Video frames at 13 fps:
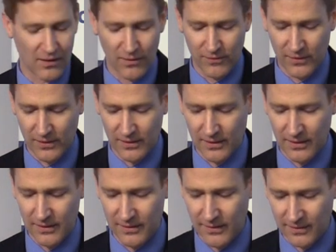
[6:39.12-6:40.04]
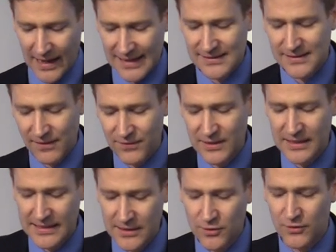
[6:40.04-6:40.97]
Over the last
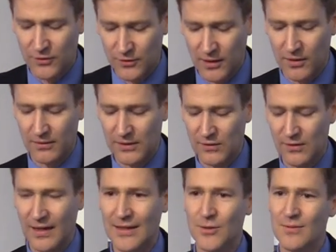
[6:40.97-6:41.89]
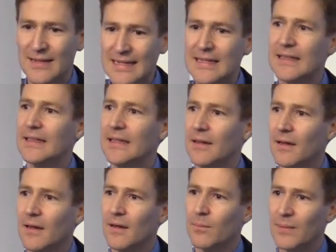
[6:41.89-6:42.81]
70 years or so is a uniquely